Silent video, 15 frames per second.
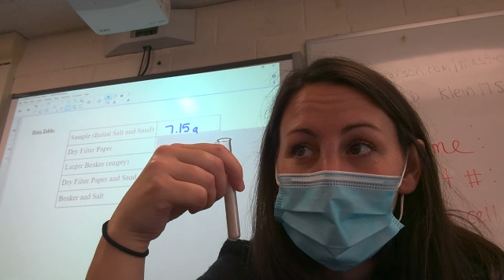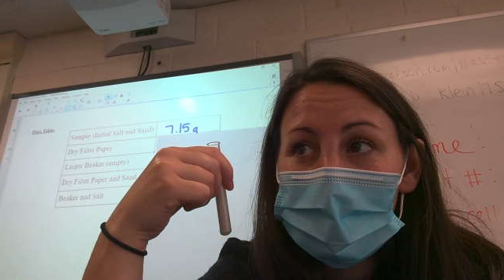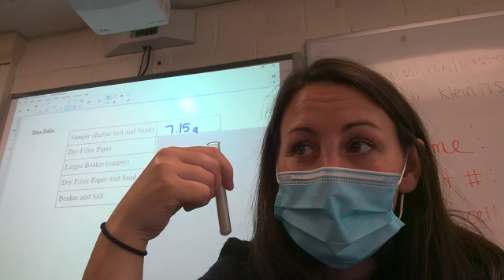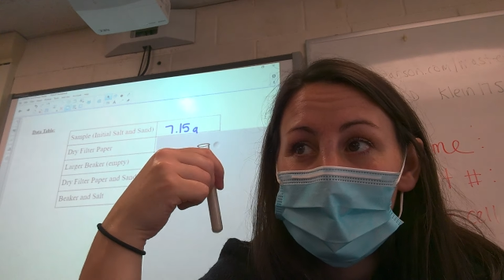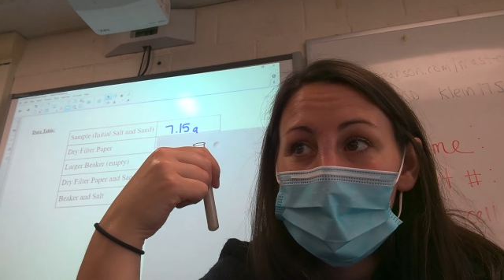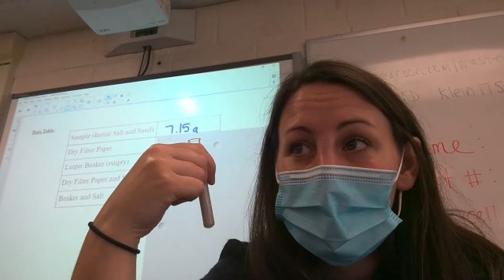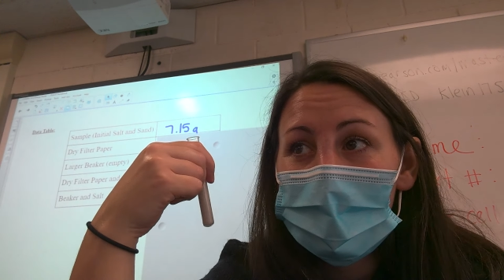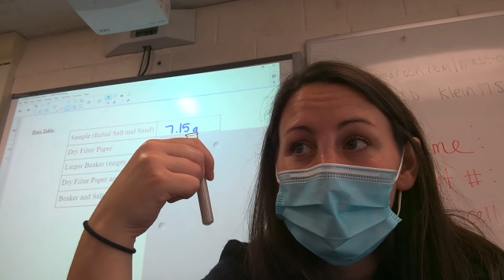so I
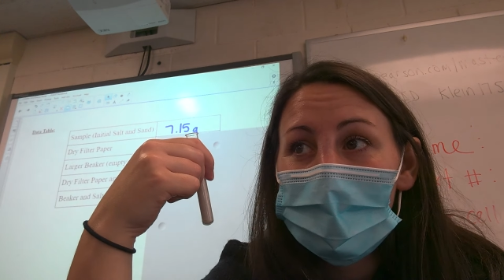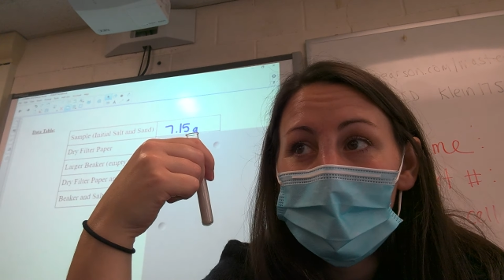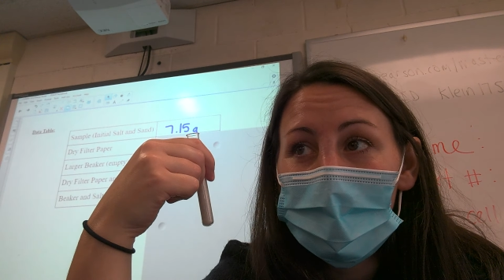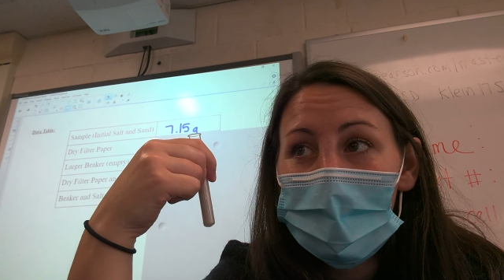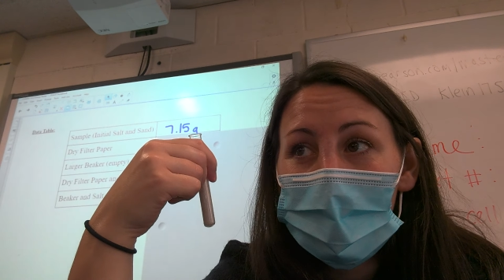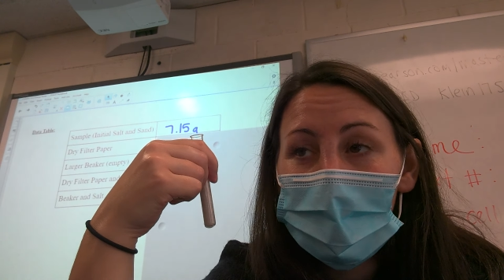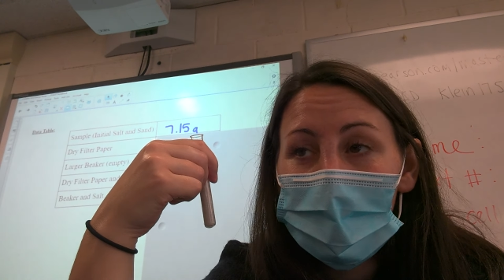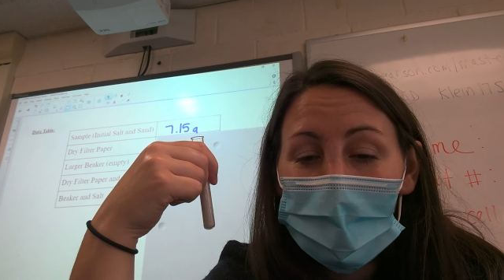can figure out
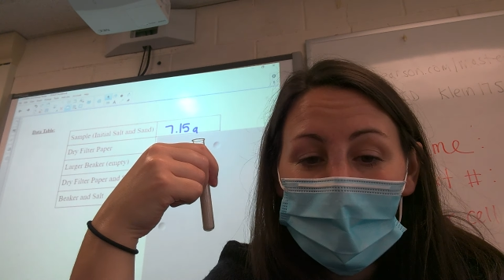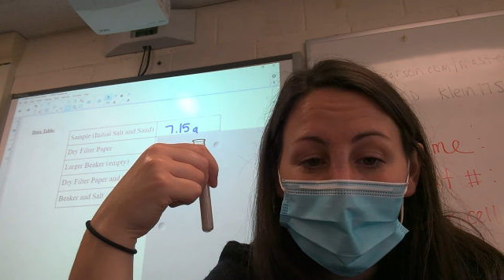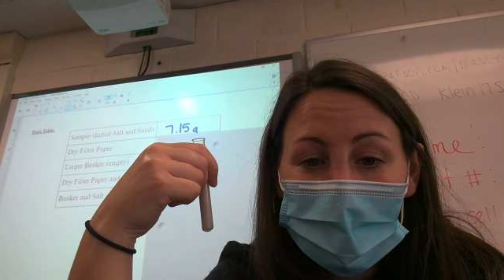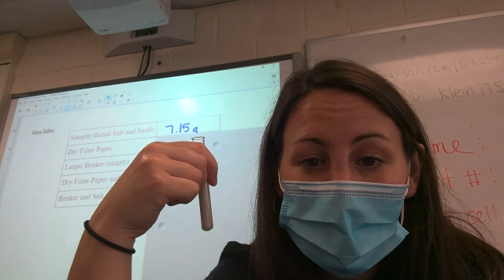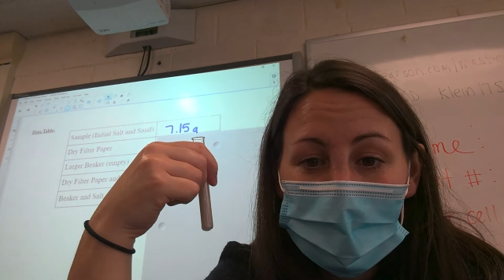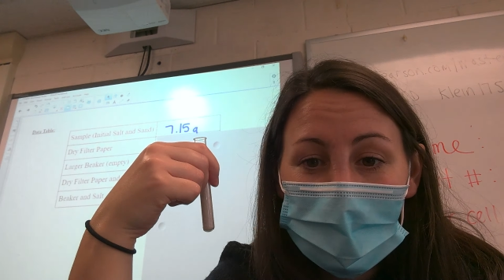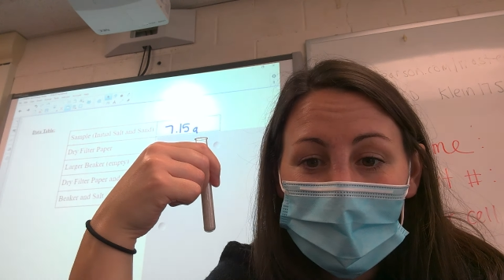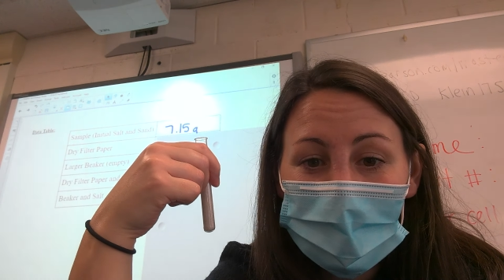my
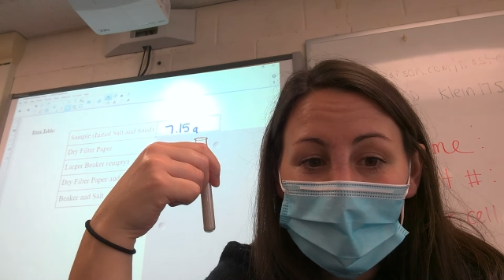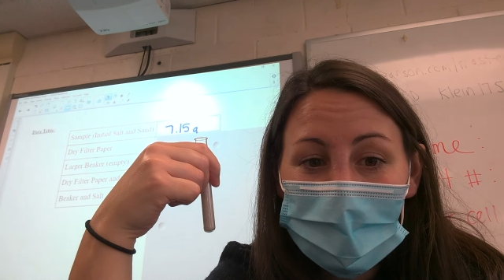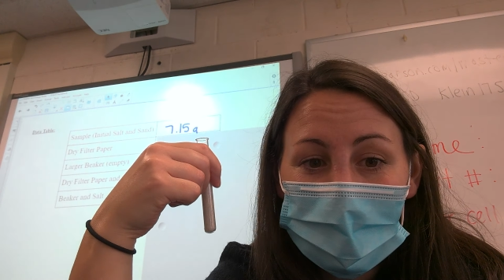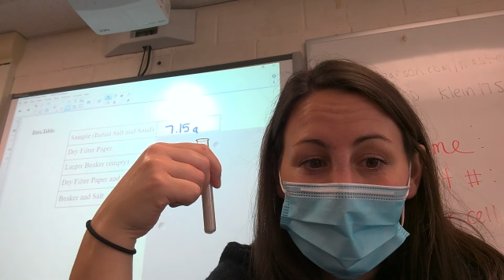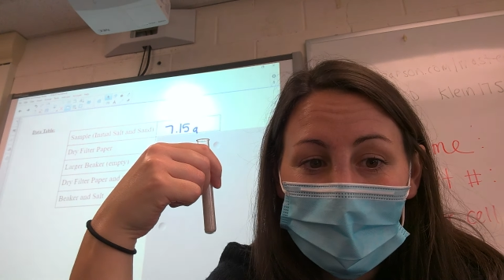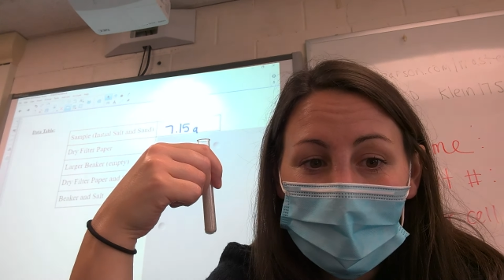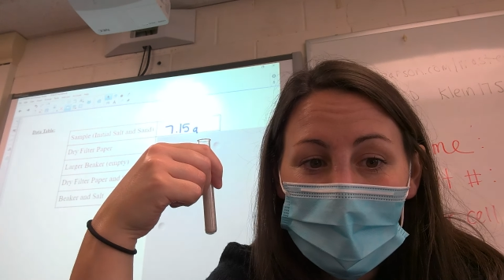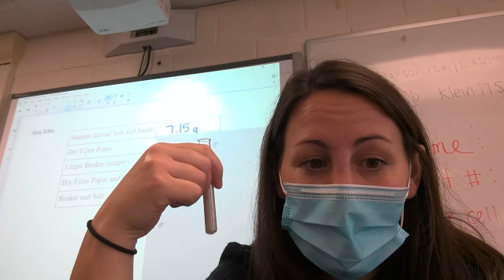percentages at
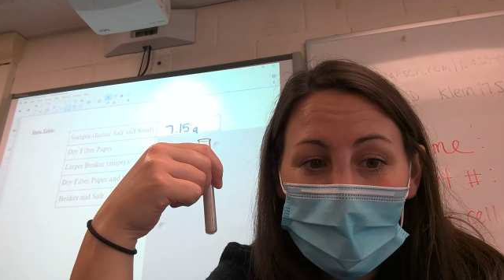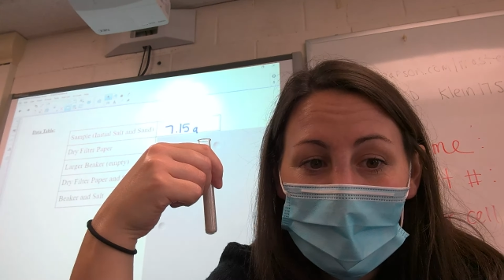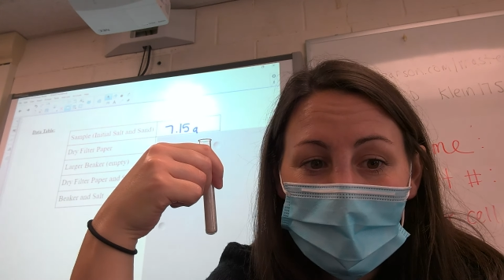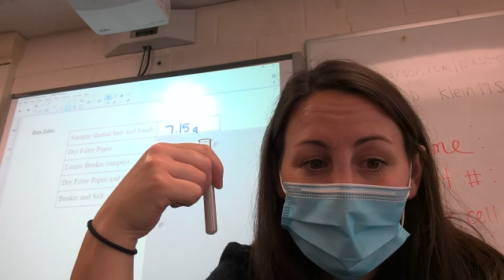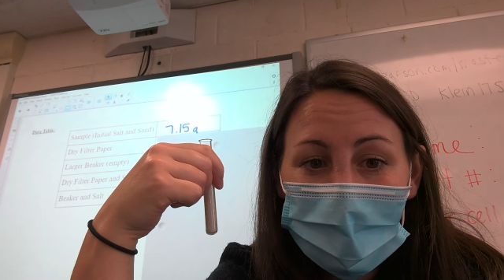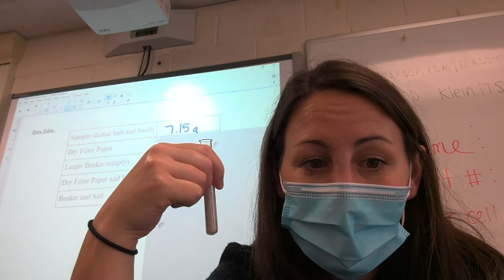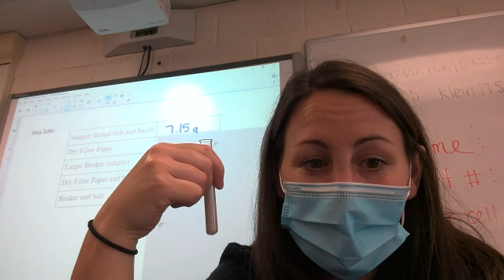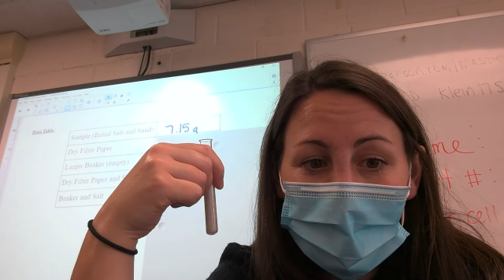the end.
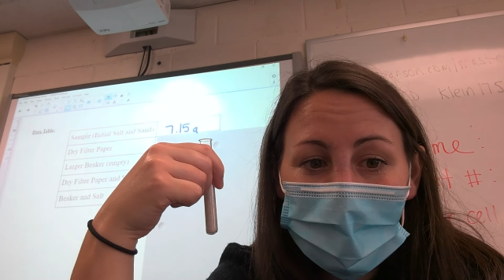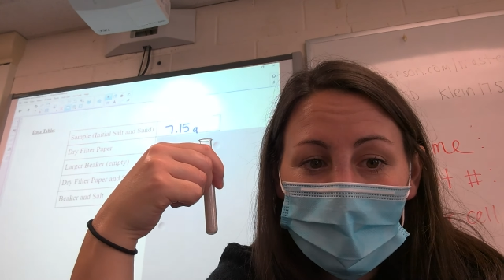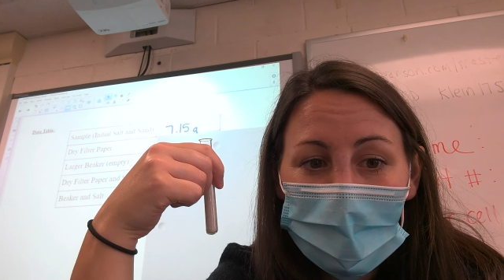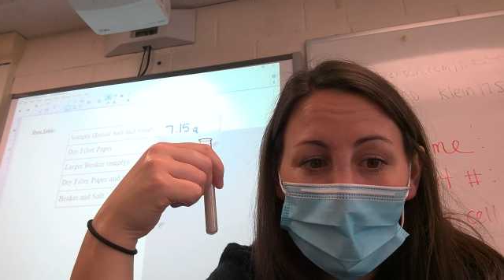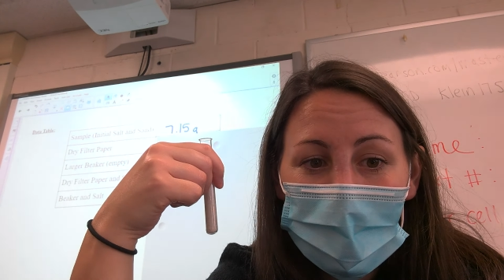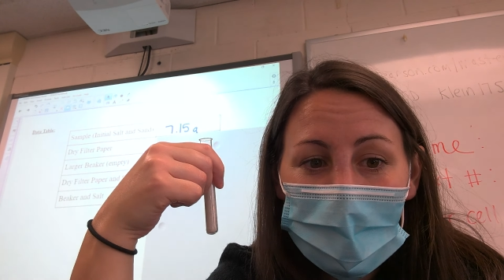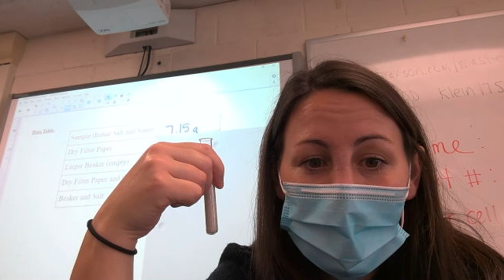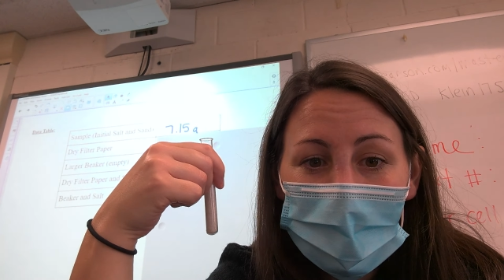
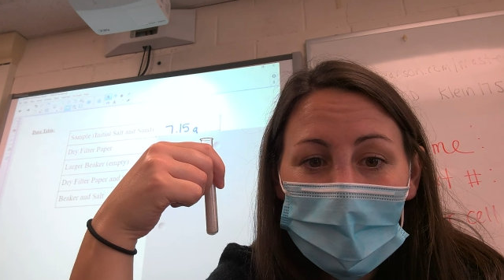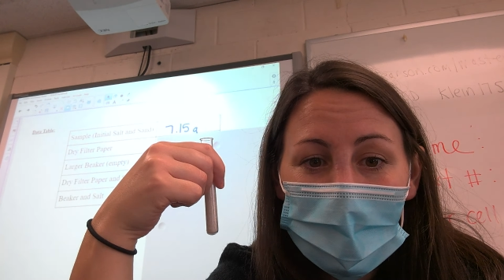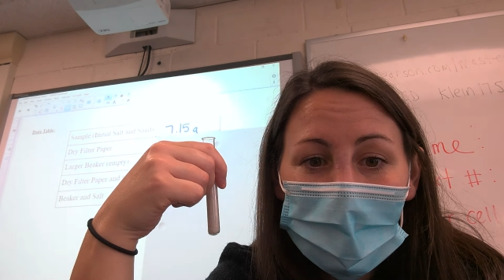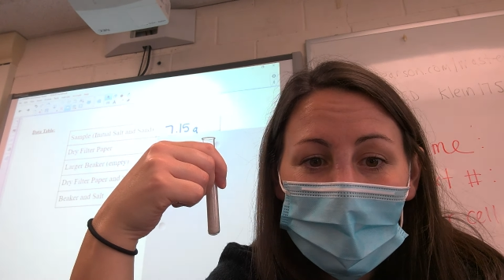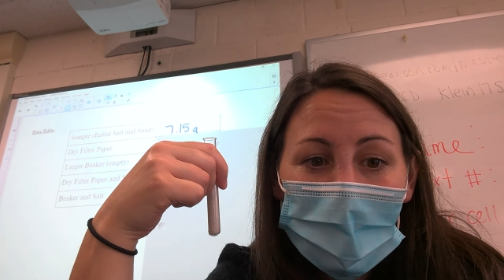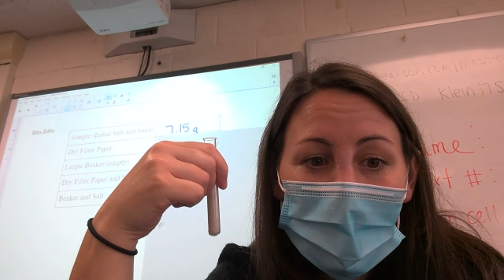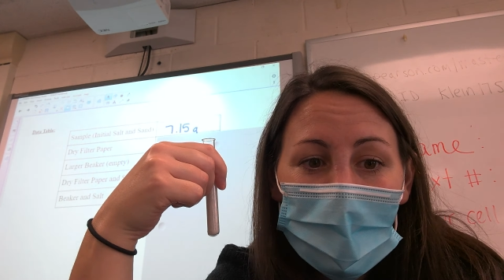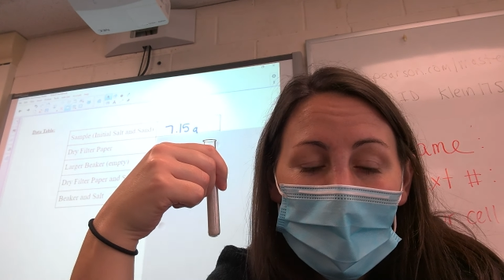Okay.
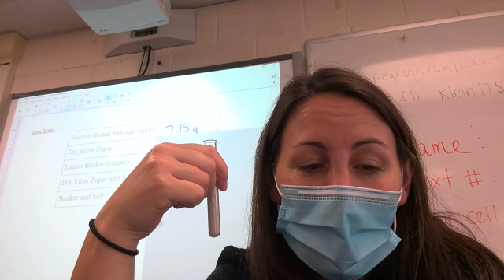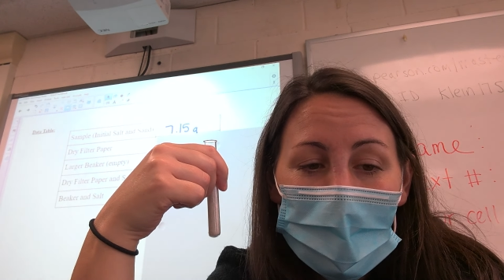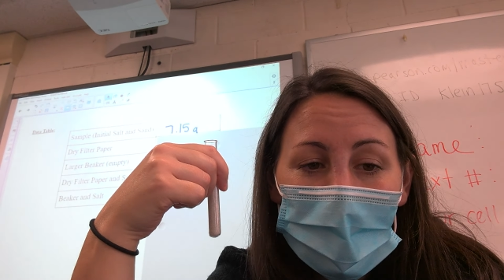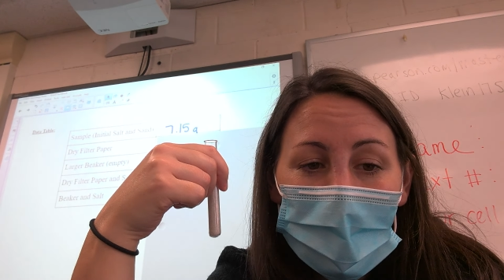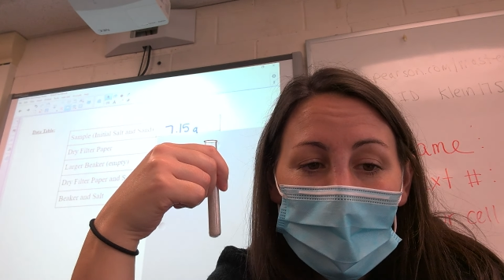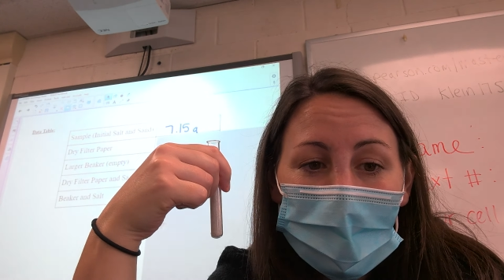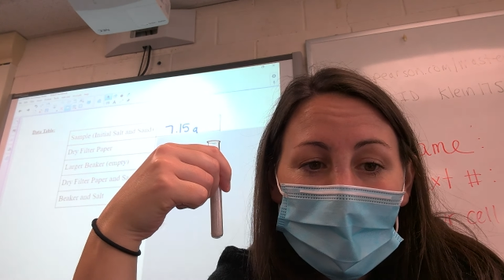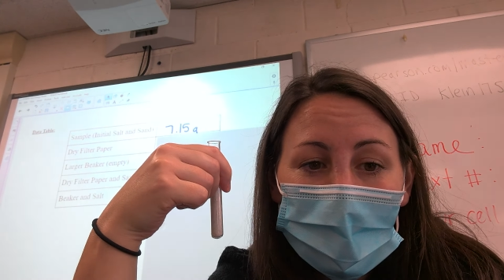
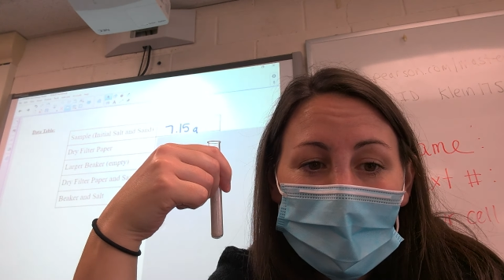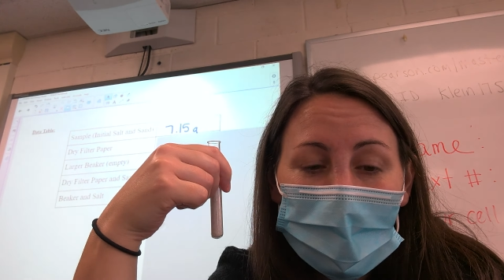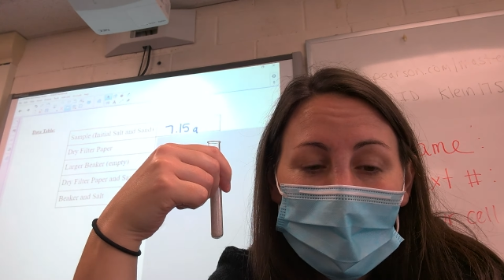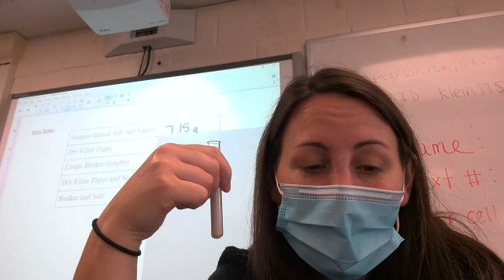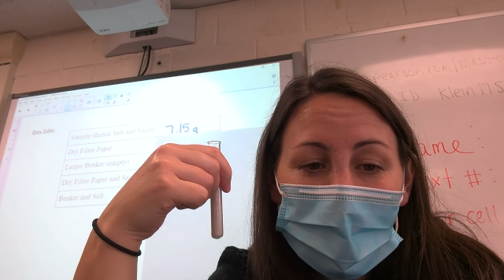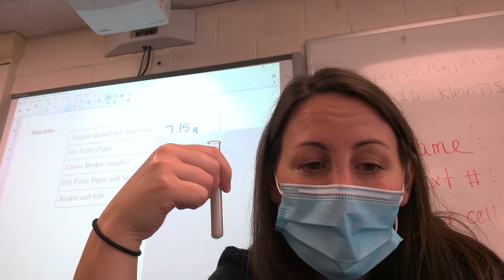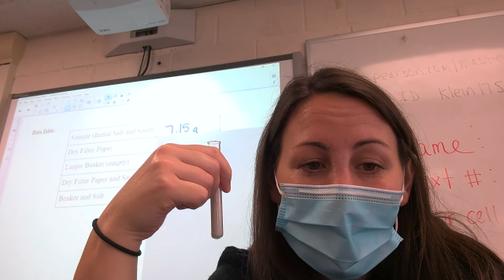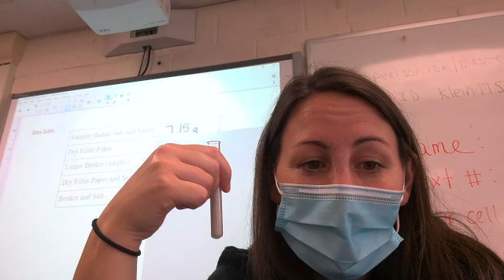
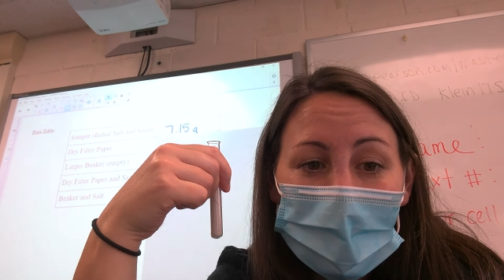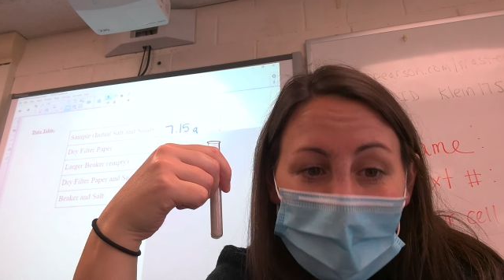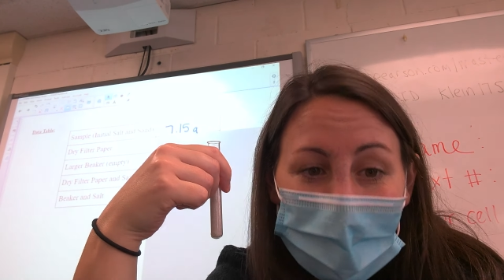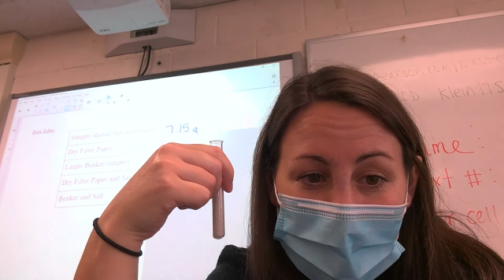Next